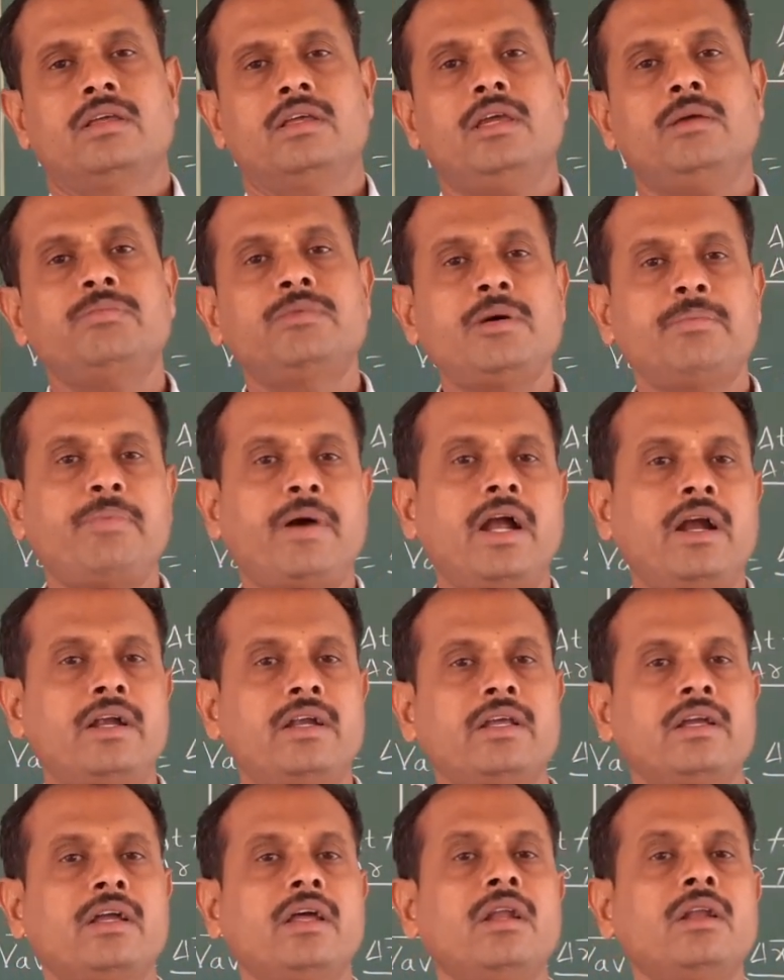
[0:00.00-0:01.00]
If the
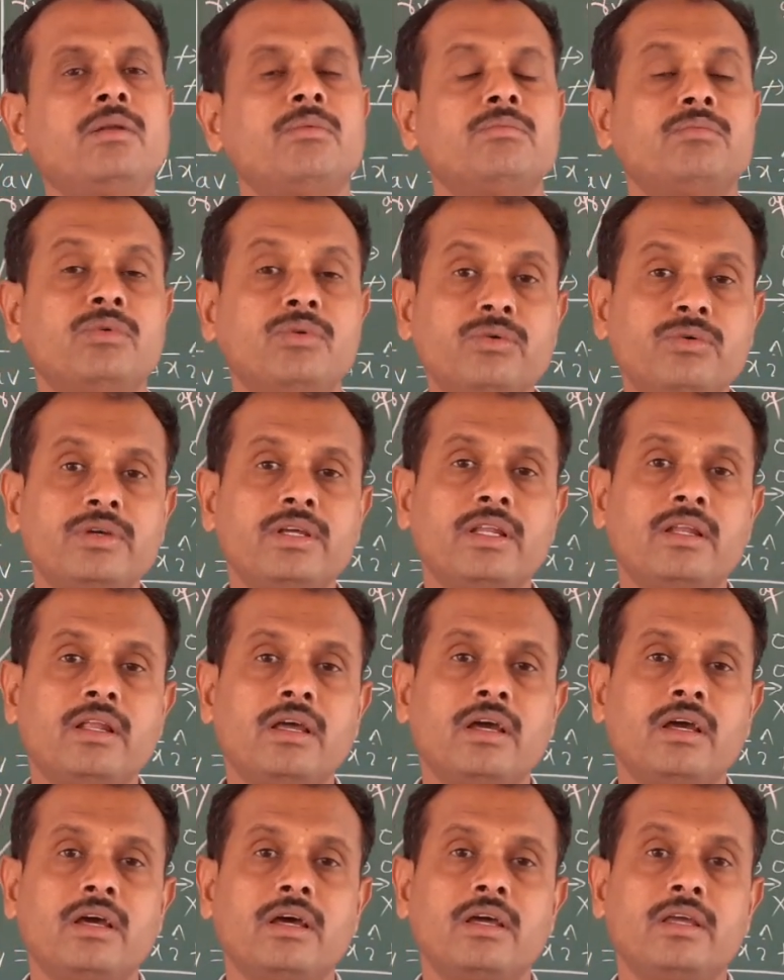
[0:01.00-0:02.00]
particle move in
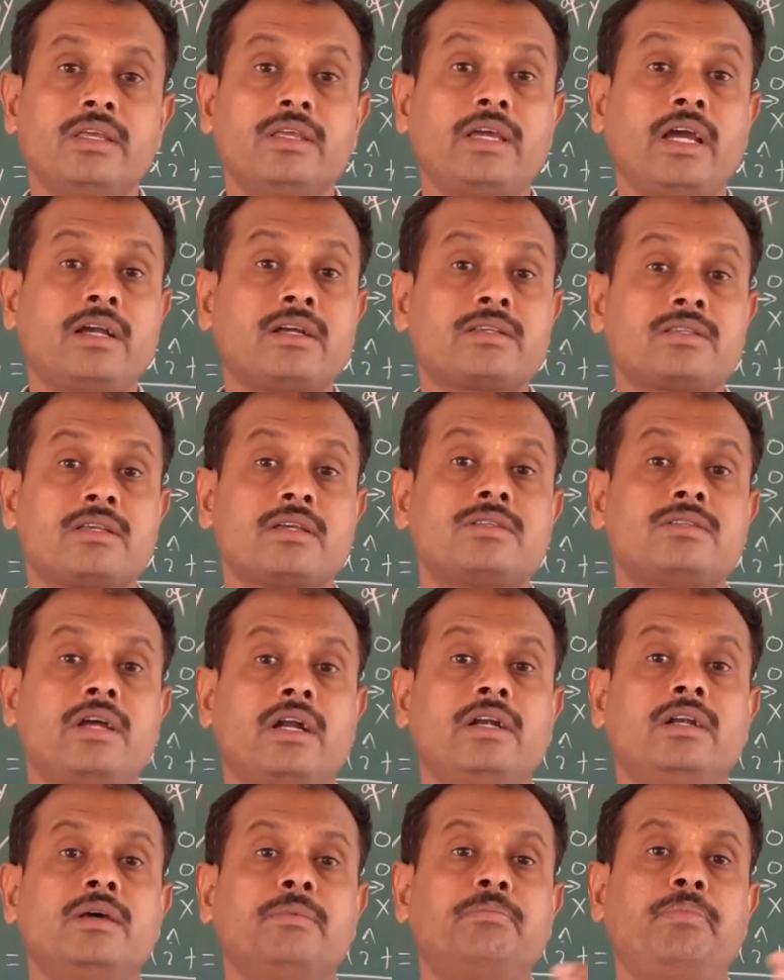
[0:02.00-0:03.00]
a xz
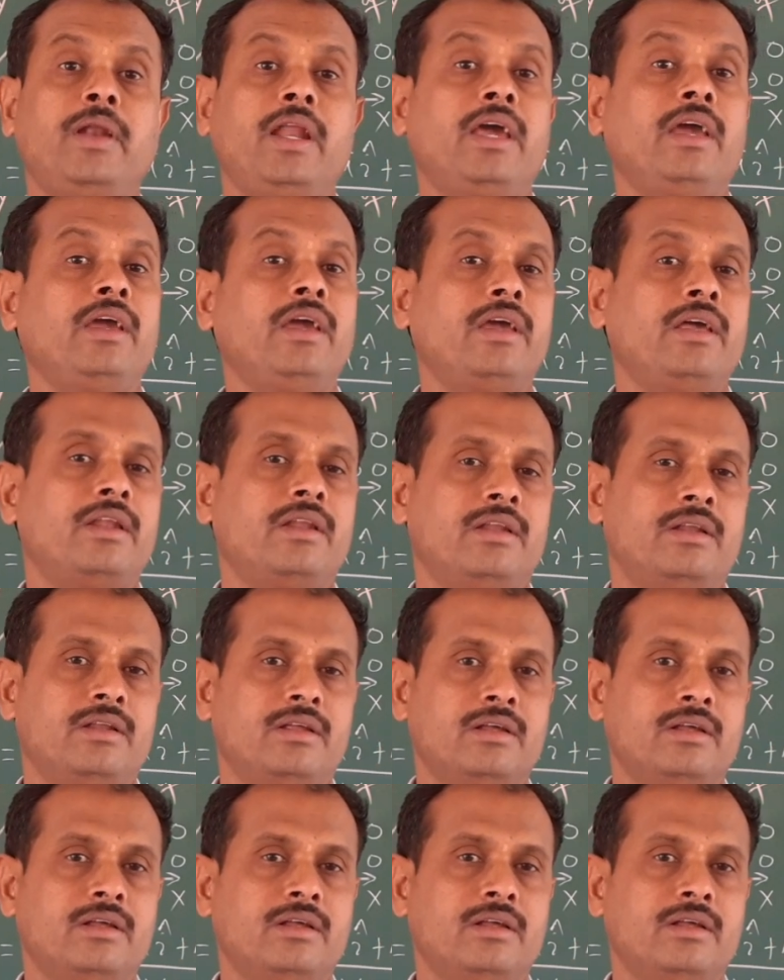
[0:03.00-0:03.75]
plane,